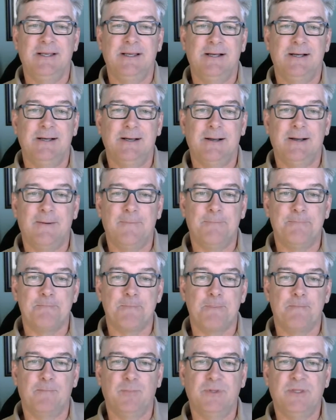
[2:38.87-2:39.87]

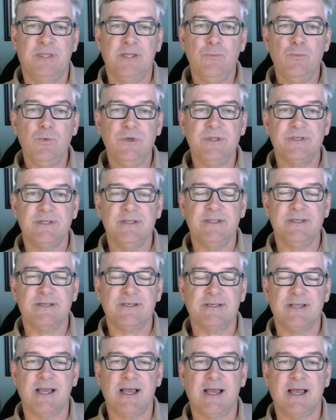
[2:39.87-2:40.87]
But then we see this
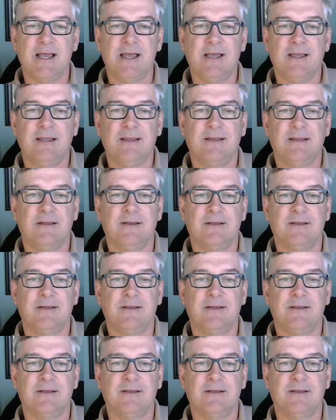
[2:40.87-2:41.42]
guy,